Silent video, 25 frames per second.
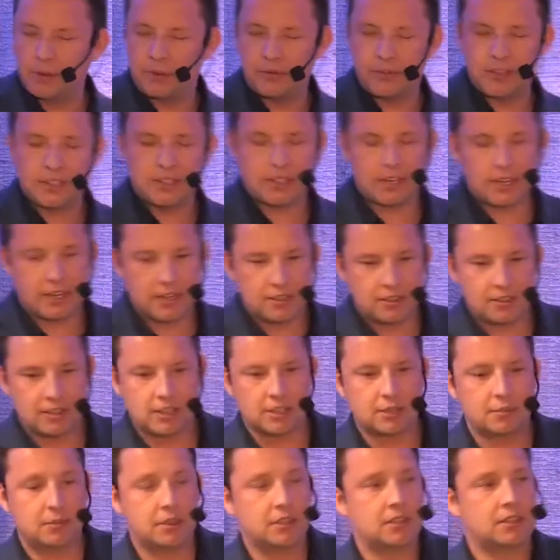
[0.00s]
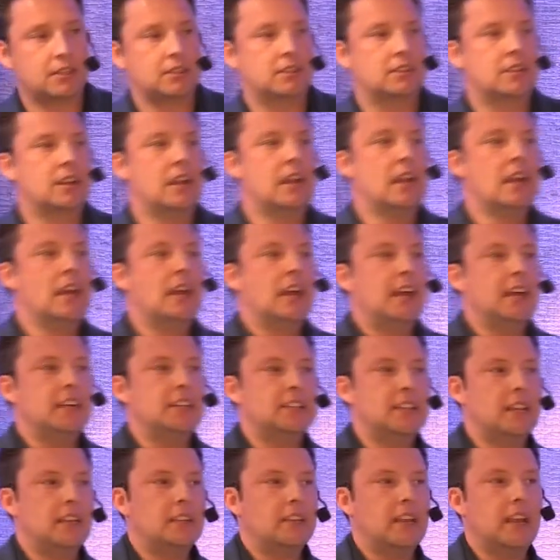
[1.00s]
bit of insight into this business.
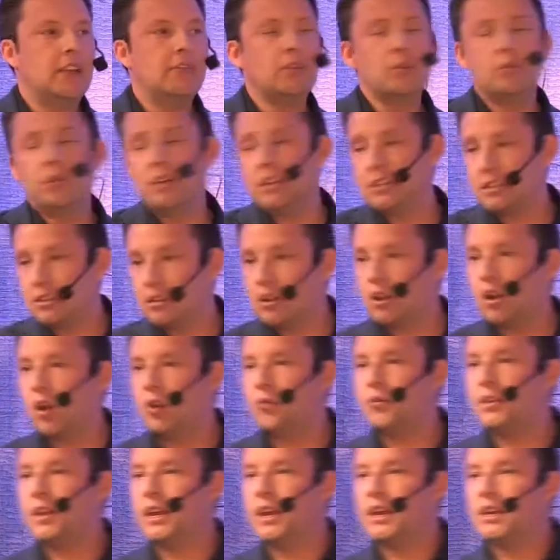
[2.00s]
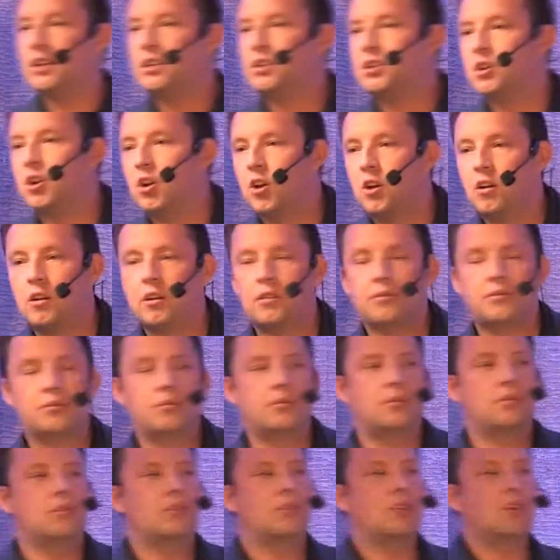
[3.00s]
Is that everybody's over the age
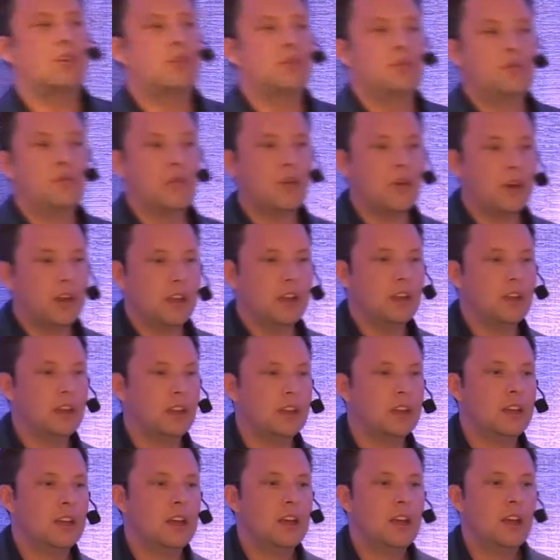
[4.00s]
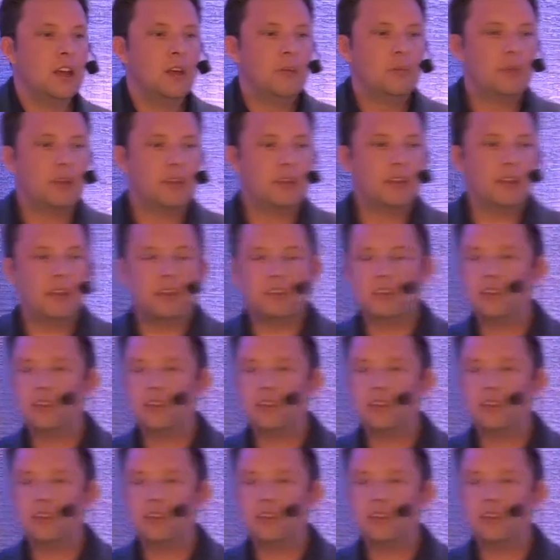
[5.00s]
of 40, but the